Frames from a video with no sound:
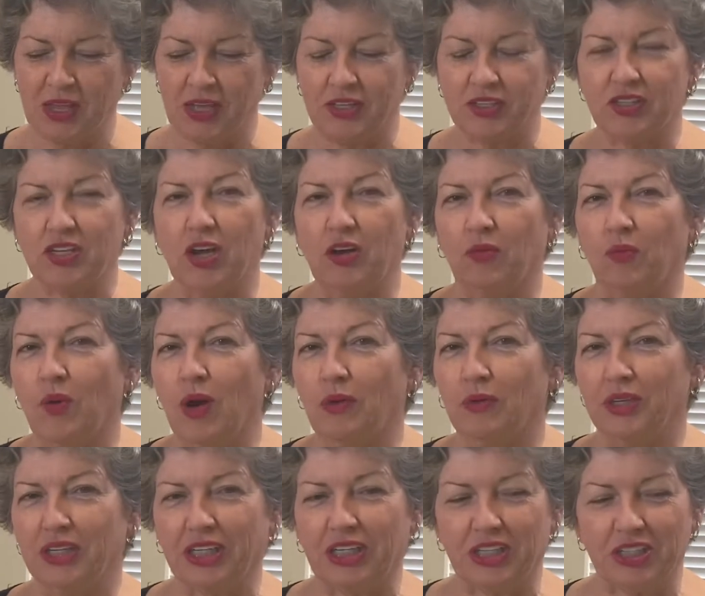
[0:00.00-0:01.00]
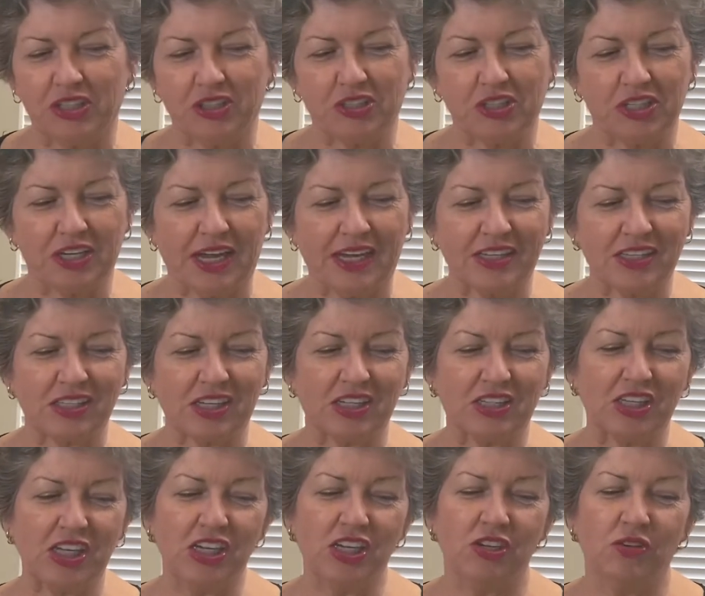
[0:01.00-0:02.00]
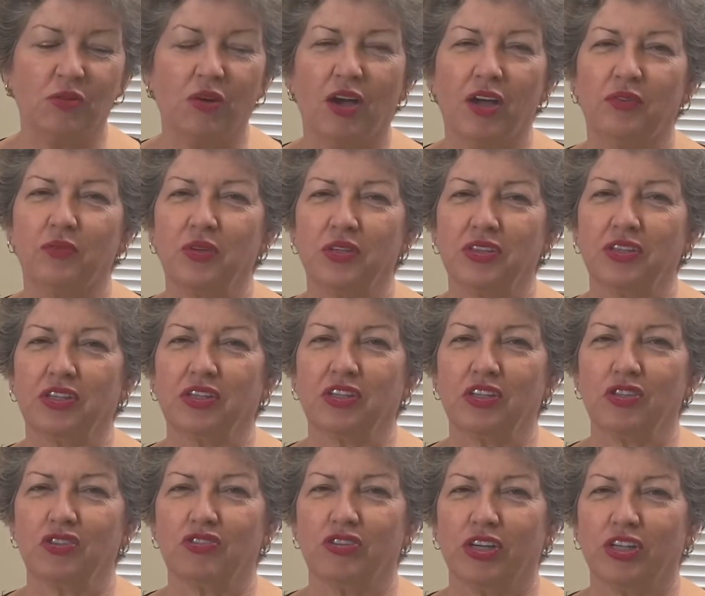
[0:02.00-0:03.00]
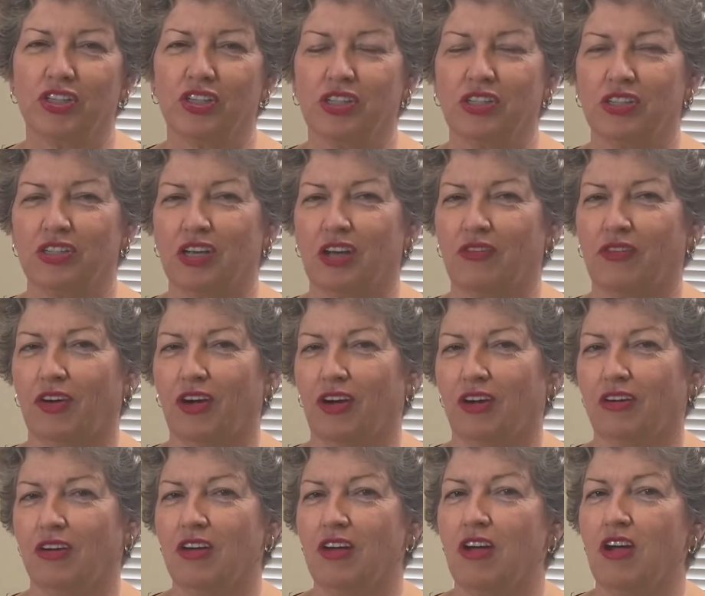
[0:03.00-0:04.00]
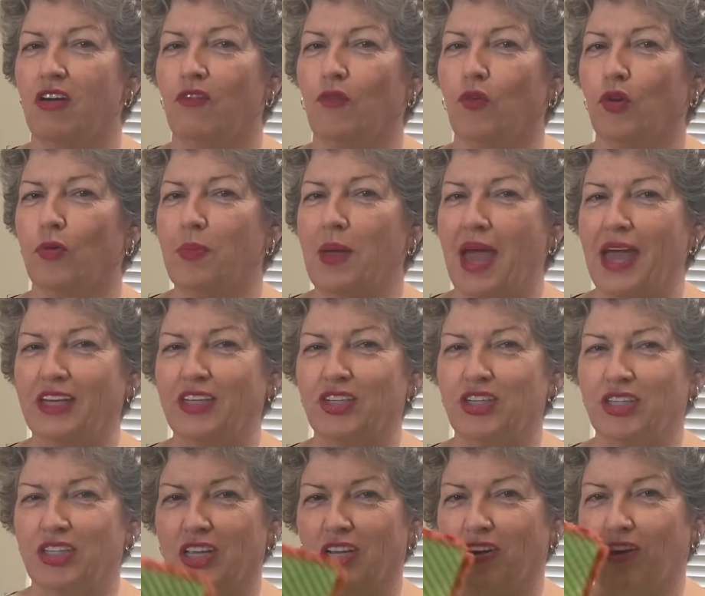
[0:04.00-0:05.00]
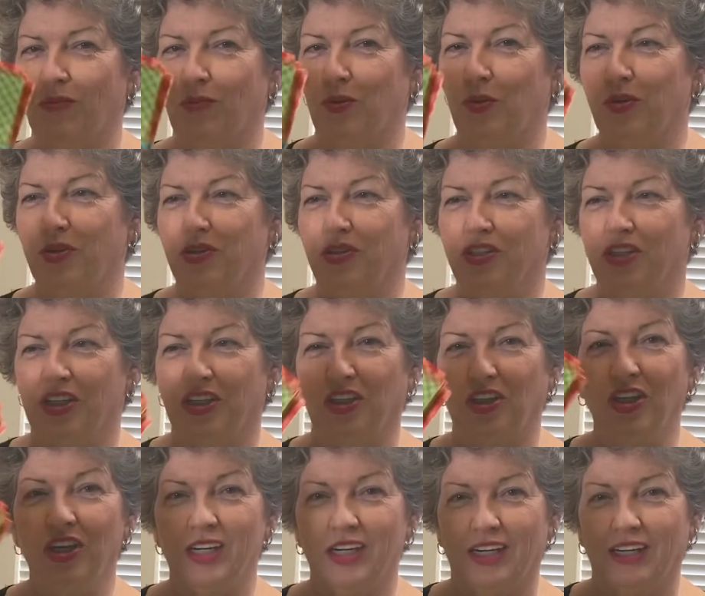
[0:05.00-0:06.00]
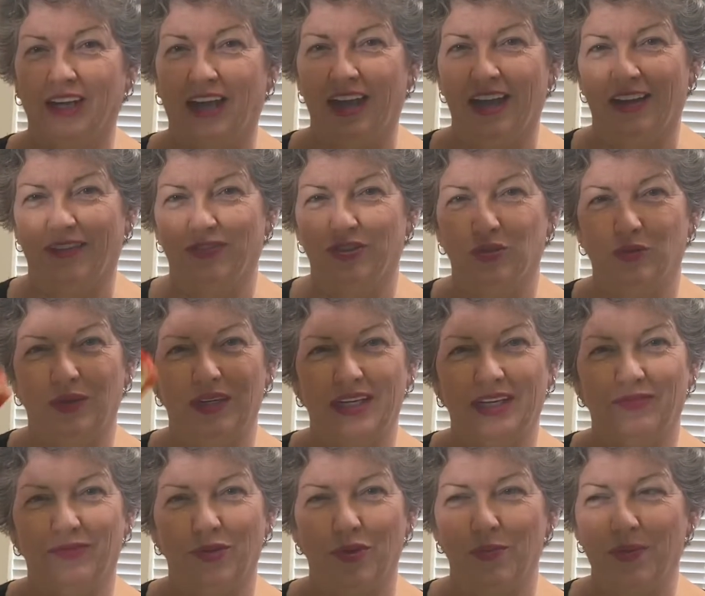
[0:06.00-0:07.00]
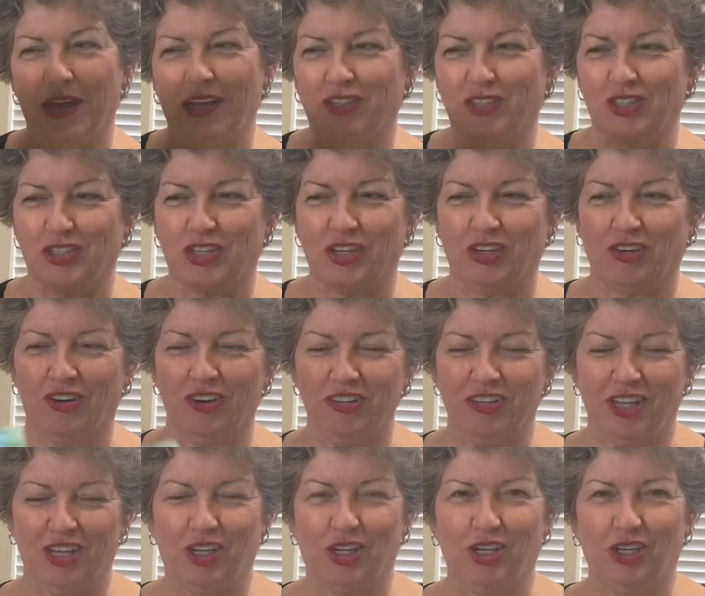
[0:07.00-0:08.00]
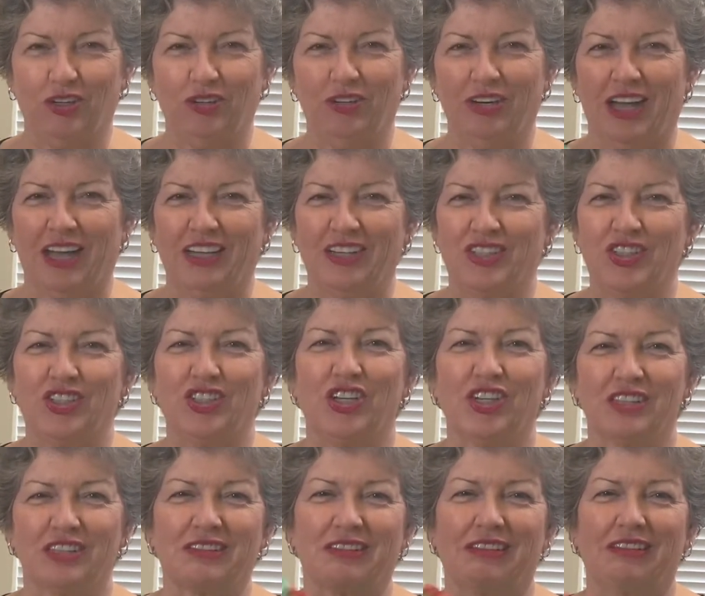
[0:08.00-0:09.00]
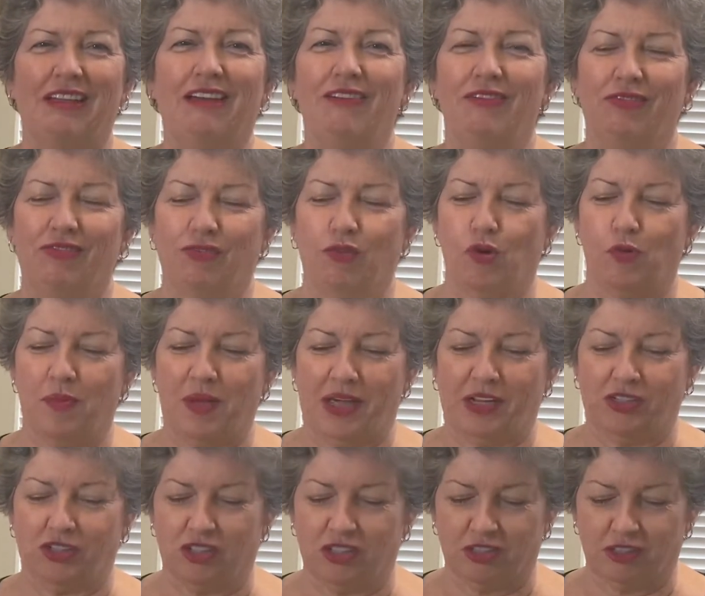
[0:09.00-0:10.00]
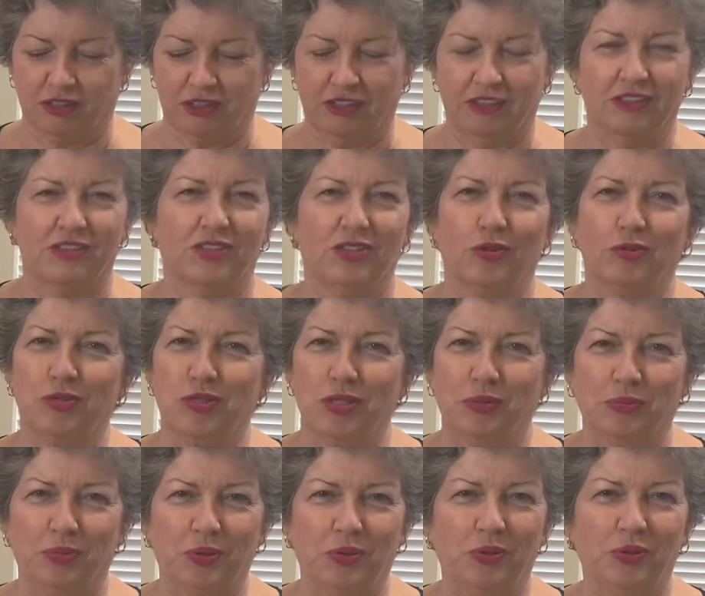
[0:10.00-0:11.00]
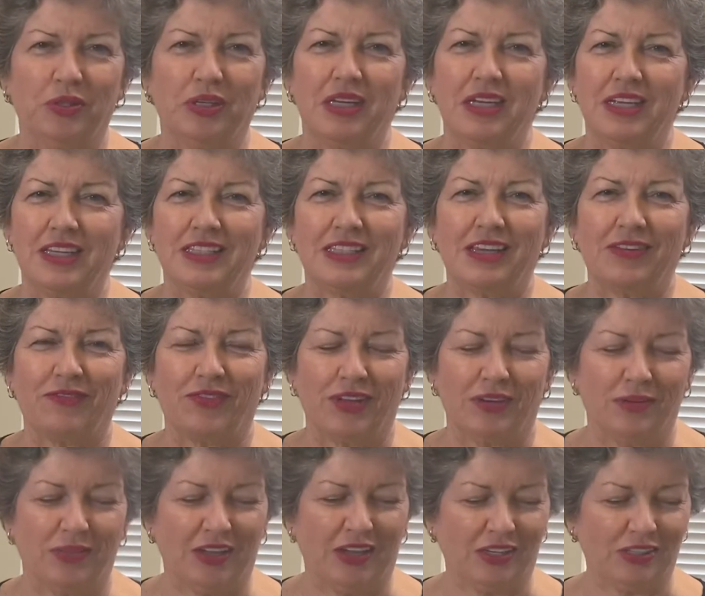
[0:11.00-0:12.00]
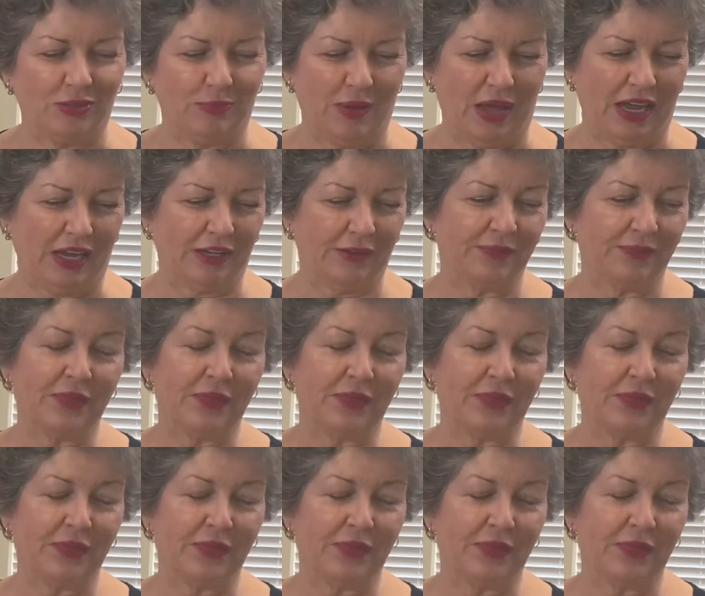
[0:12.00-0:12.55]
So what we're going to do today is continue on with the constructions of our 4 patches and our borders. And look, I have 24 patches here. Aren't they cute? I just love 4 patches. So simple, easy, fun thing to make.